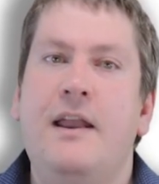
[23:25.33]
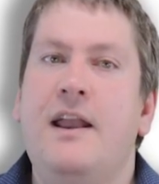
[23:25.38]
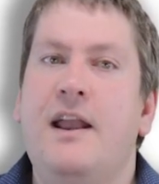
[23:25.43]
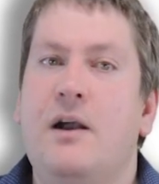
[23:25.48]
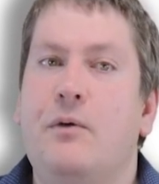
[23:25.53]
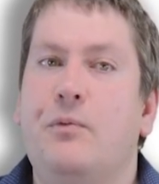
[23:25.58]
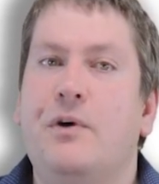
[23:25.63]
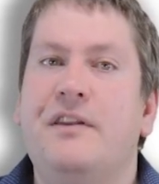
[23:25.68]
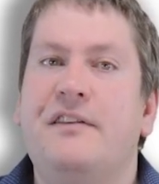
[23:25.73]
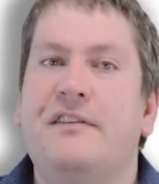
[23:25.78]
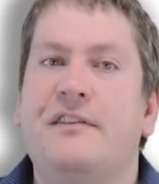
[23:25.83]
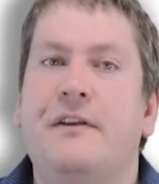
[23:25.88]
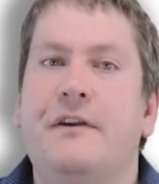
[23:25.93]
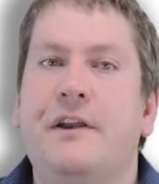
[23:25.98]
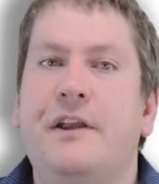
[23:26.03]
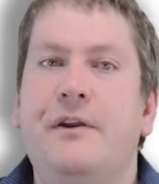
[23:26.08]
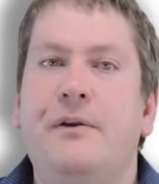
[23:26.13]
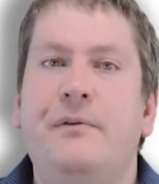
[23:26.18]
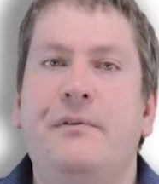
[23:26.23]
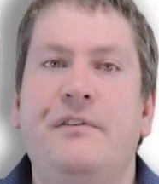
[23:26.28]
Once they're
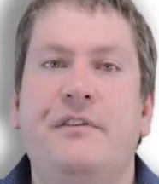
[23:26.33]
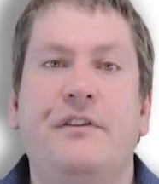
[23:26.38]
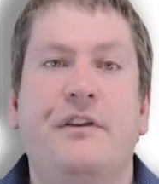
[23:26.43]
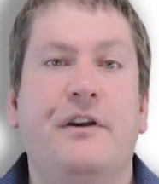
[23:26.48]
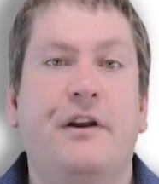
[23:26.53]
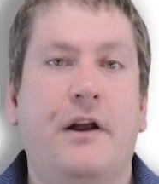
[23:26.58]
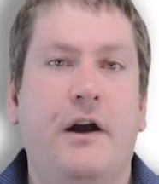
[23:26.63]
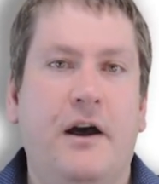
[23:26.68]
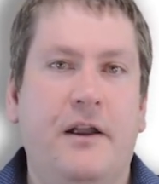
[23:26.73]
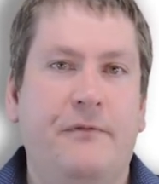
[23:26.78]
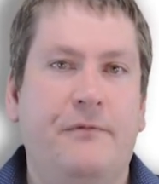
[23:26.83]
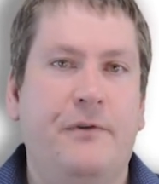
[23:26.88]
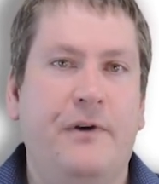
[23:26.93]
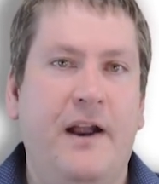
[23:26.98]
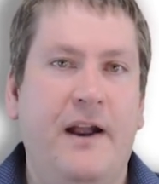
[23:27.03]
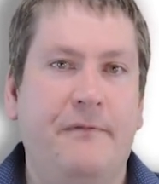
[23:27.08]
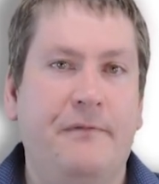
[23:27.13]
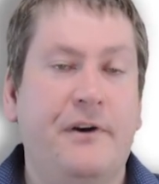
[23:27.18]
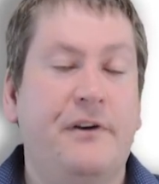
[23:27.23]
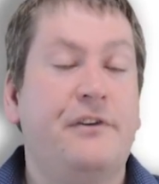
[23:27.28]
used, they're gone
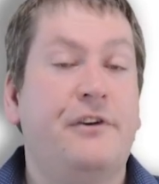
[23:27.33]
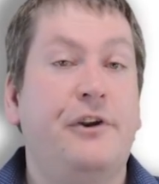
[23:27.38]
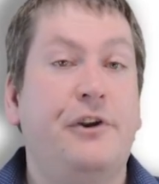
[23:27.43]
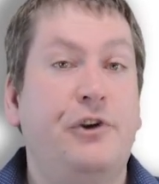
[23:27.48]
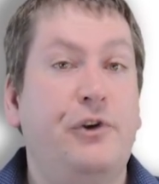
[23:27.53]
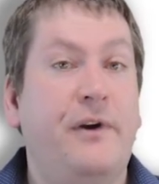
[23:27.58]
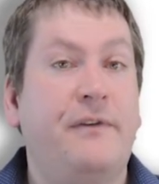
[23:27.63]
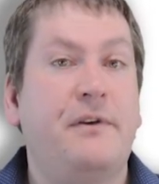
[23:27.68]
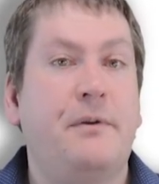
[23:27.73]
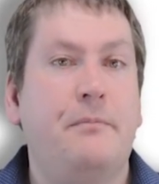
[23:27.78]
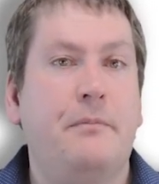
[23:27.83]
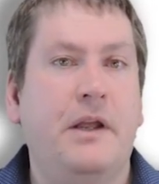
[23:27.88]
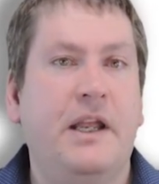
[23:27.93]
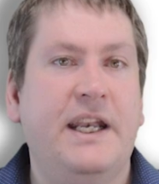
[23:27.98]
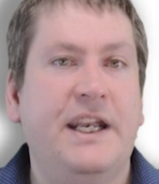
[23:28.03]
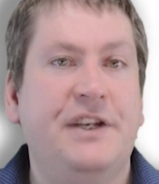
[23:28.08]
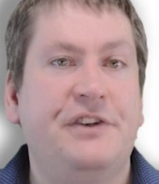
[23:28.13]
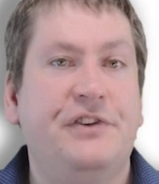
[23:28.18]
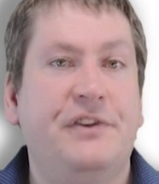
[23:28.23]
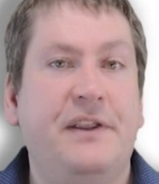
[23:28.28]
forever, so you do have to
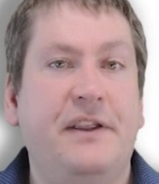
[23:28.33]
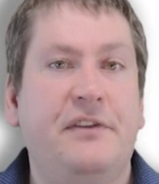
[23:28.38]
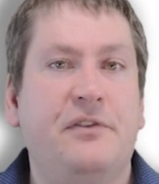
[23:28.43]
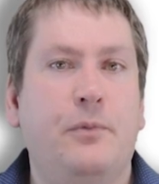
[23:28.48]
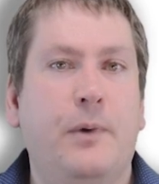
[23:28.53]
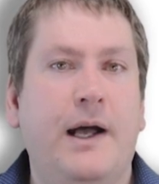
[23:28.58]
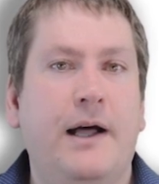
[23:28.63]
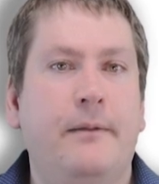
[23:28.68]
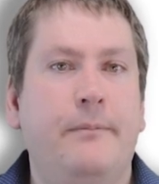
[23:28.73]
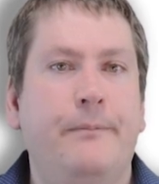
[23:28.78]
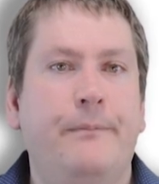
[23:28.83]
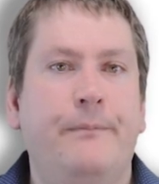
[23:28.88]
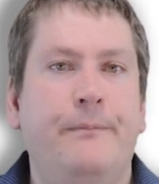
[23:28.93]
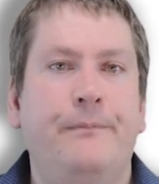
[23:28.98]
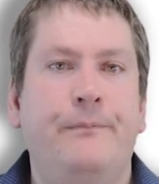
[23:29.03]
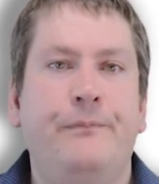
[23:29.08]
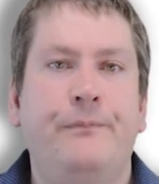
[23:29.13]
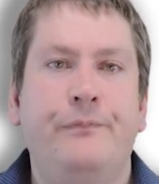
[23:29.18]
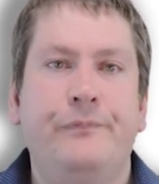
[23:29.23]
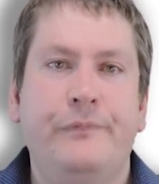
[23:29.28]
manage these well.
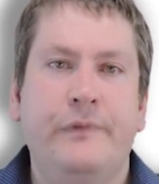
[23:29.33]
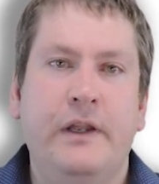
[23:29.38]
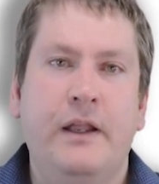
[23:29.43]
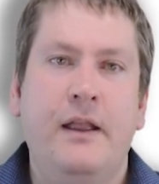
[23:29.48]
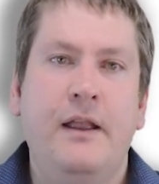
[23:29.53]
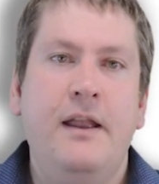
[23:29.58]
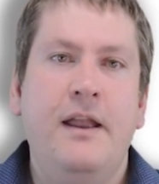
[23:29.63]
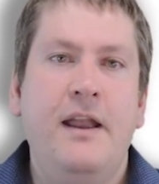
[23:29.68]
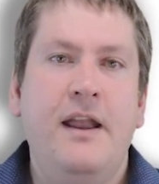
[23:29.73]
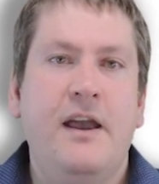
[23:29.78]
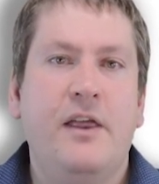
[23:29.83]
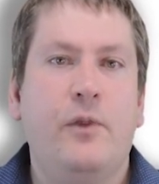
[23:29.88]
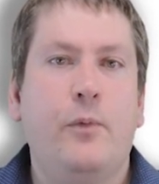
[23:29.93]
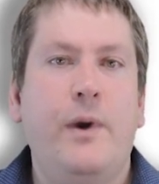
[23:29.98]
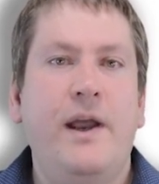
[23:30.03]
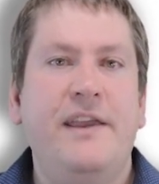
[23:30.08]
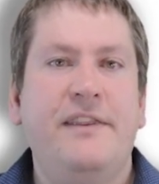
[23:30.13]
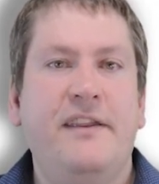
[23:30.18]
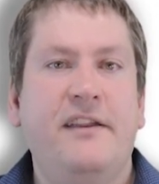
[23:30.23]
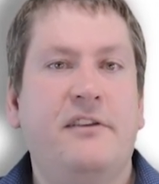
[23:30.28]
And the
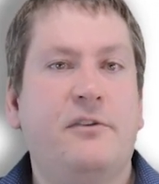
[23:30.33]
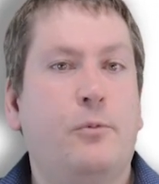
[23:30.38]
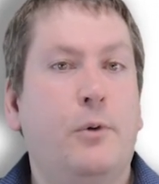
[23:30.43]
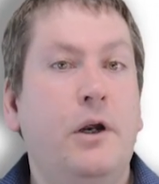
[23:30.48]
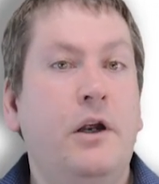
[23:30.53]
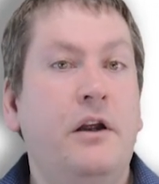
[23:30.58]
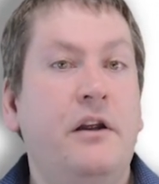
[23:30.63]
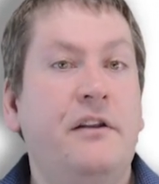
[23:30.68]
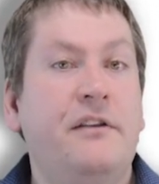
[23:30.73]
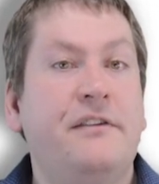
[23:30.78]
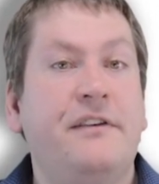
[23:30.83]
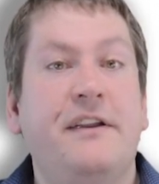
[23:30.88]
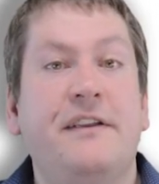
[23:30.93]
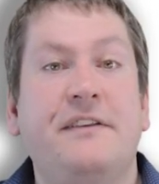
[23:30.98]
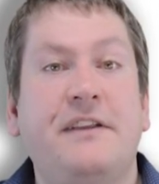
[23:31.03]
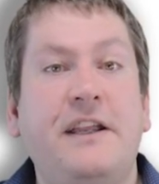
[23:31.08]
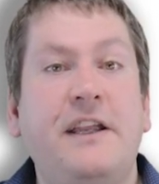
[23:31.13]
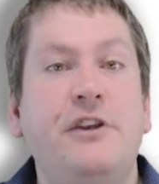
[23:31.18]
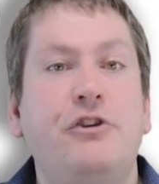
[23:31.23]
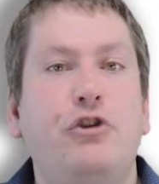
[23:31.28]
way this works is
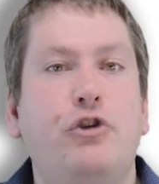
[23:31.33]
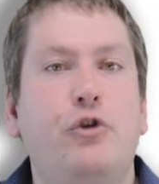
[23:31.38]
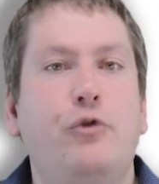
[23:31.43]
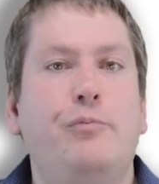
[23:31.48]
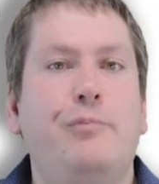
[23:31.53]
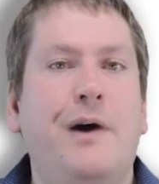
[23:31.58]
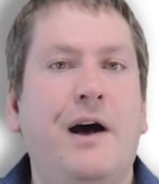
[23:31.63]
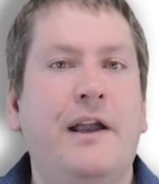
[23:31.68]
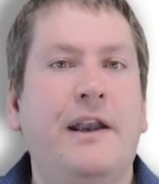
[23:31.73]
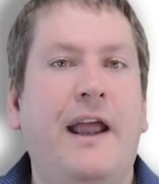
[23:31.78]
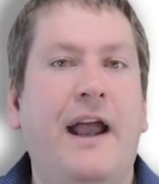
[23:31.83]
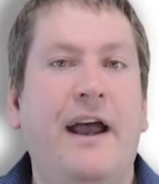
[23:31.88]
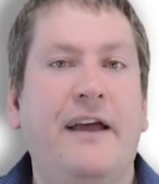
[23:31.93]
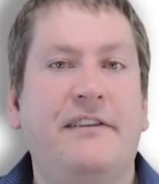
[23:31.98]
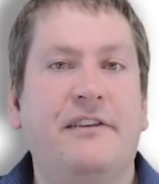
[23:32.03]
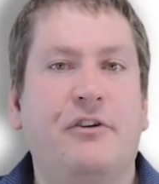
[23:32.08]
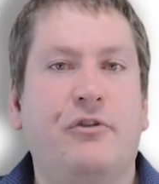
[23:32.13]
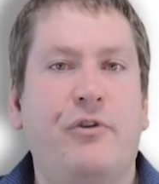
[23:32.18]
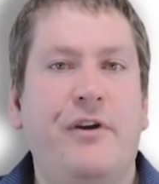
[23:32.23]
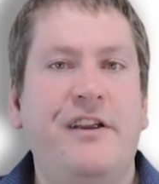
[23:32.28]
each coupon adds
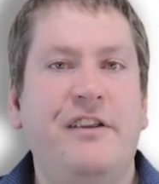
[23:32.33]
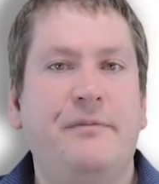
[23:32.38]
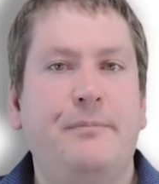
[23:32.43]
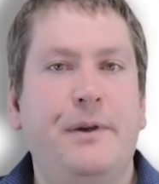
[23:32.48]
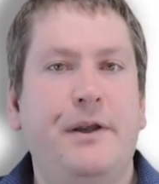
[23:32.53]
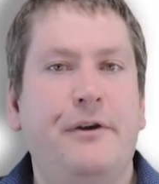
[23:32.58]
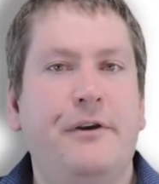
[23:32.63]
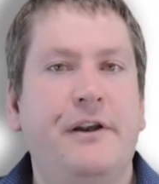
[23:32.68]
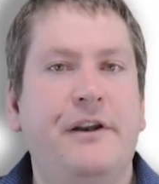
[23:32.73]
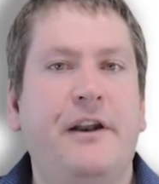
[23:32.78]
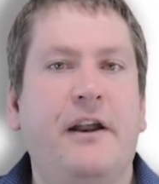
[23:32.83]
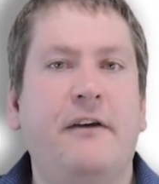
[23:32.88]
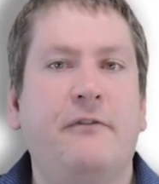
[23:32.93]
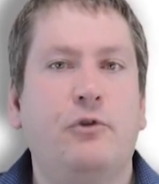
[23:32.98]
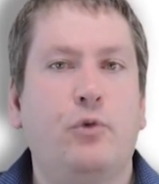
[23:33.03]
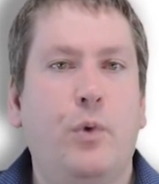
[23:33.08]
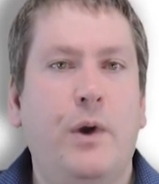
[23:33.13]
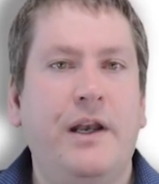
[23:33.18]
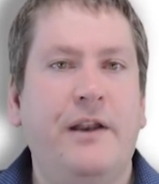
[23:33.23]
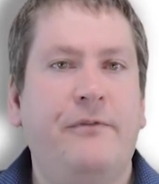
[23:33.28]
a grace period of
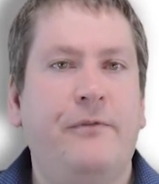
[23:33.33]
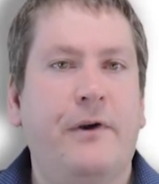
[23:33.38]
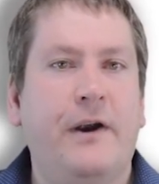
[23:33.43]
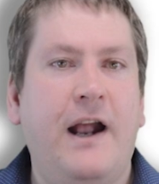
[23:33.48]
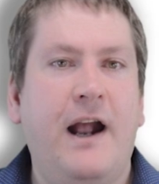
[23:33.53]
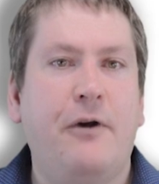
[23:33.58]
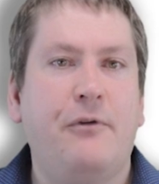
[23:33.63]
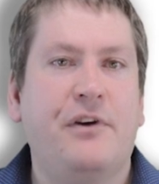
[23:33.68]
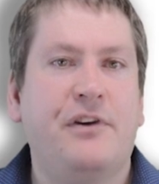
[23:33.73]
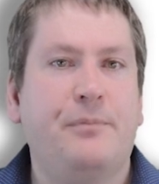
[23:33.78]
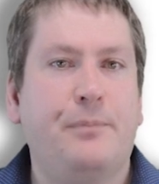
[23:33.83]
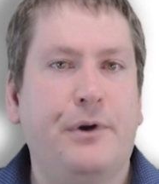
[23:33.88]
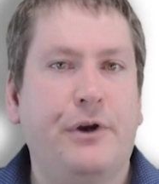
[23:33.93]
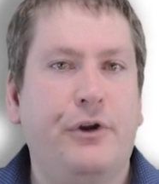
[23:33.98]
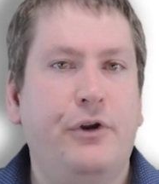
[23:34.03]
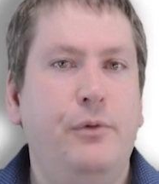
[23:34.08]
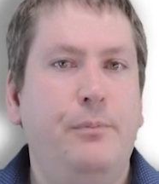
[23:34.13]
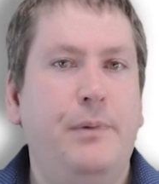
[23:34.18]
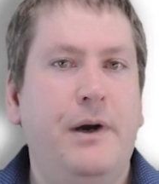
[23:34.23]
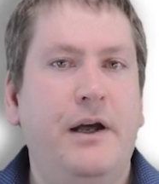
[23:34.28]
24 hours per
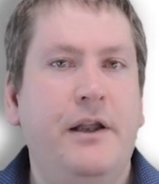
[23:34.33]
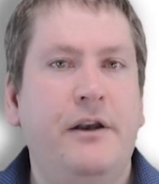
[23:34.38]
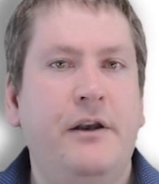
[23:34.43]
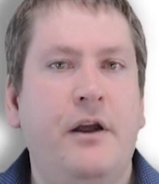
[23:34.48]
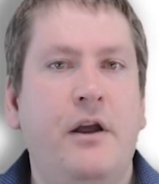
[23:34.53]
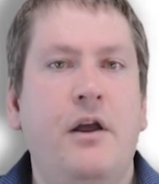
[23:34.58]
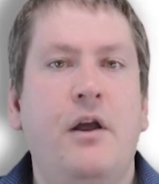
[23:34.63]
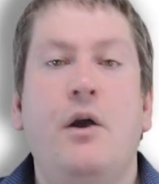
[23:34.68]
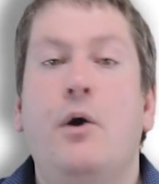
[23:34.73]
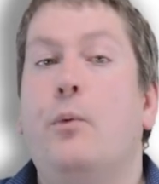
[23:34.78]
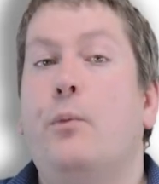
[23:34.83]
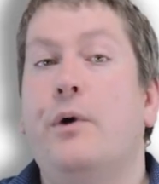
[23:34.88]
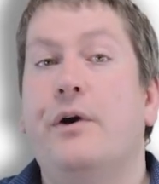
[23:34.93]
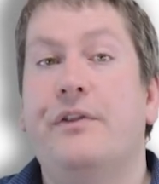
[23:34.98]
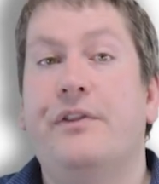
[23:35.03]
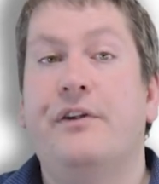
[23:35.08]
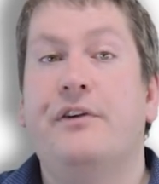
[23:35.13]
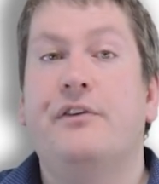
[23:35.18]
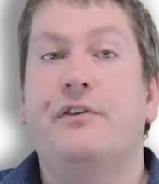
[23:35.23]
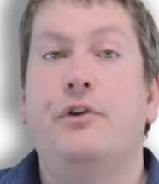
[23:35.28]
coupon, where
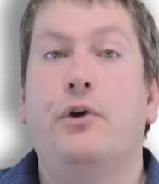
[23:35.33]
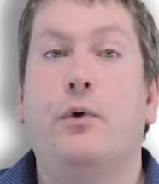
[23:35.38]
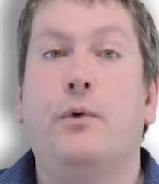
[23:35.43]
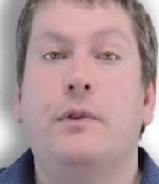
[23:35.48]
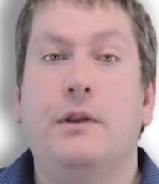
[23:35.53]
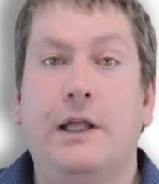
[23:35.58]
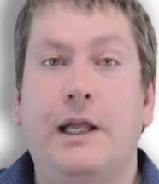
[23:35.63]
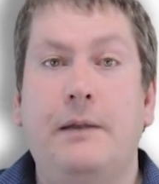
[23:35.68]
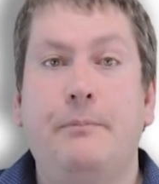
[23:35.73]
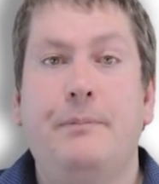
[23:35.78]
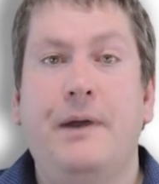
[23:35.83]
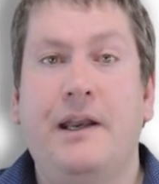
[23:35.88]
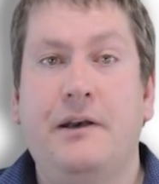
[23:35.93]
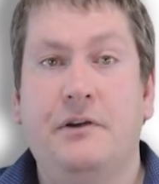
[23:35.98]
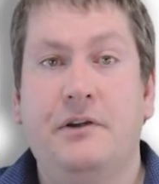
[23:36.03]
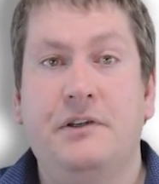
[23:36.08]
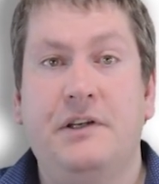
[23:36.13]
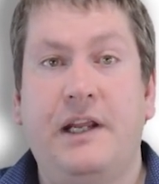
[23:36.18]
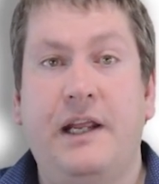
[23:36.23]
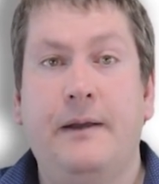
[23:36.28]
there's no late
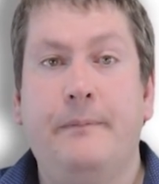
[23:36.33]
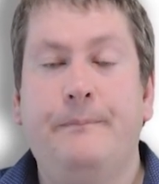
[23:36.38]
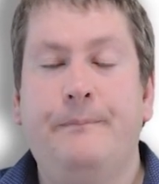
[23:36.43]
penalty.